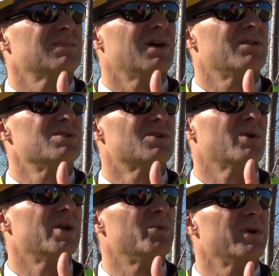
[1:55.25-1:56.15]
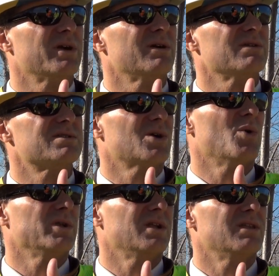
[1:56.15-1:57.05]
Uh, there's a greater rigor that's
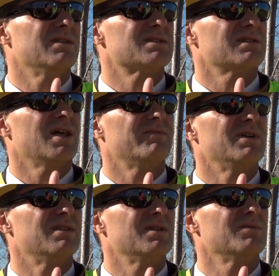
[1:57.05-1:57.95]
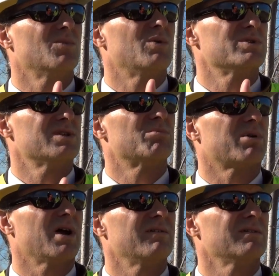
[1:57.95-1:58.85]
going into this levee than what was there
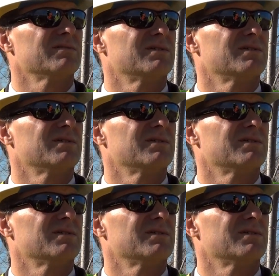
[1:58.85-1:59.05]
prior.